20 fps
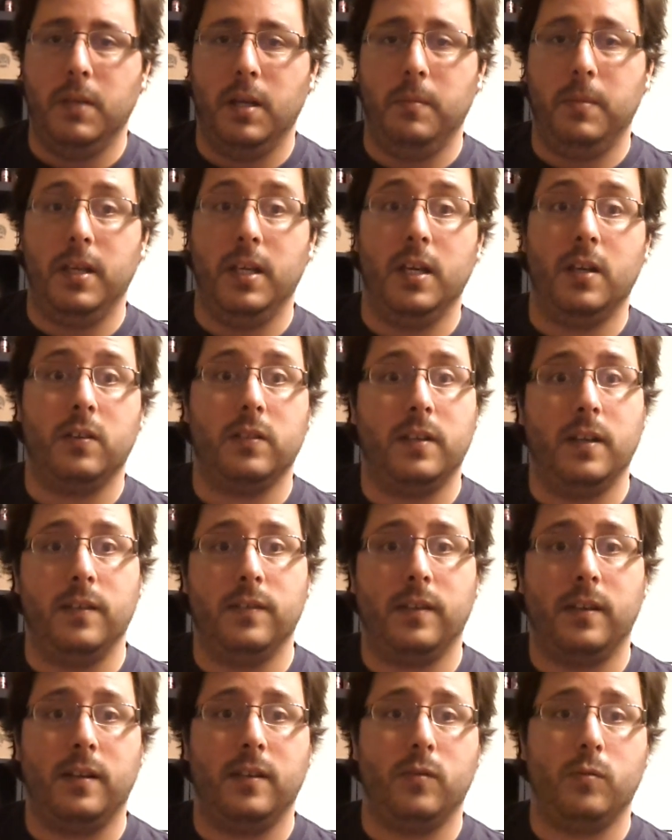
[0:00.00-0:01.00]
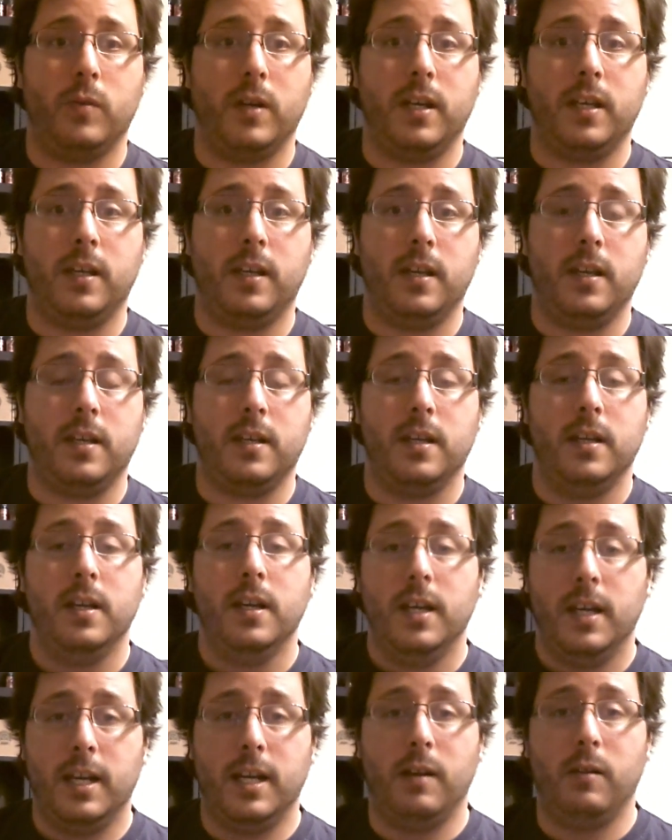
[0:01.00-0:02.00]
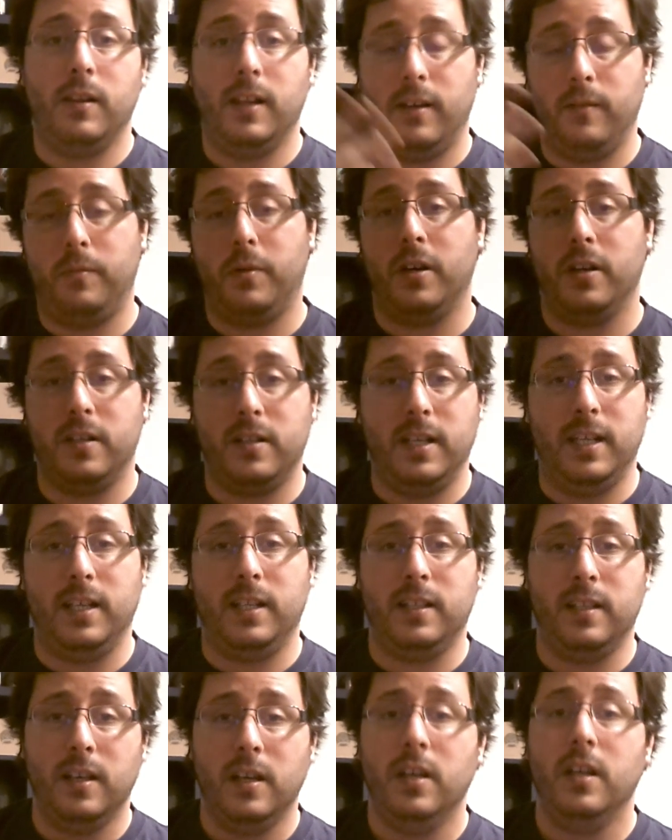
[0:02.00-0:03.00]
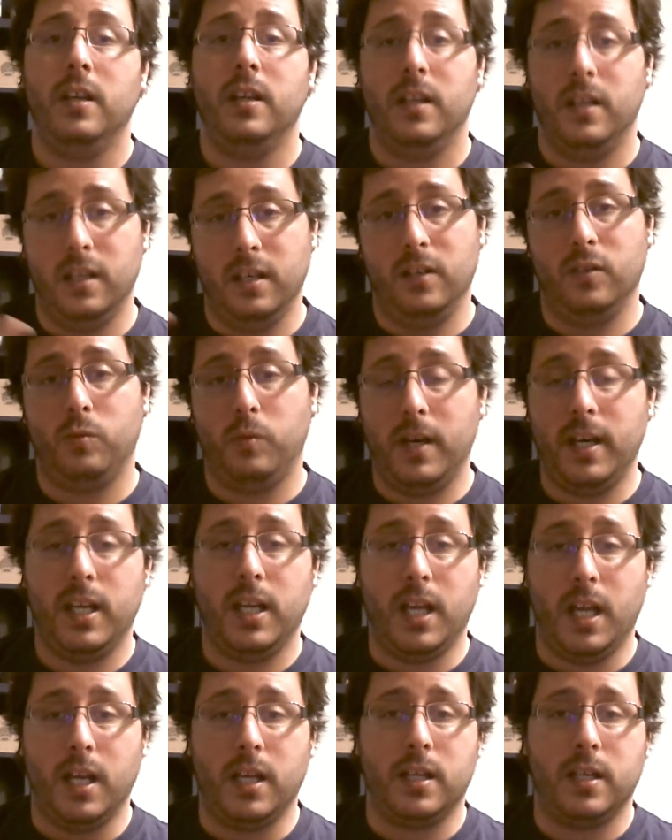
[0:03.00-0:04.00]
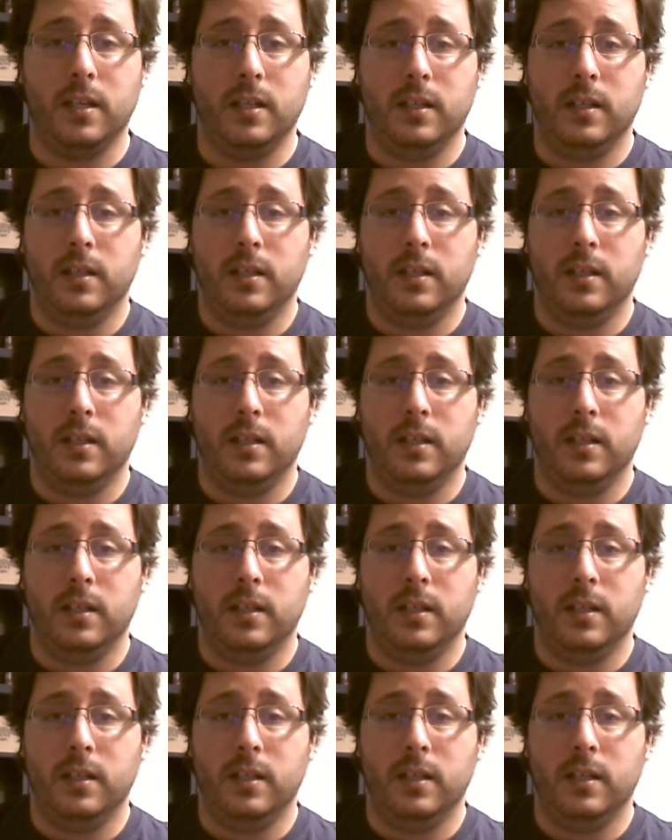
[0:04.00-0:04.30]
Maybe it'll taste like his wedding cake, and I'll have partaked in his wedding cake.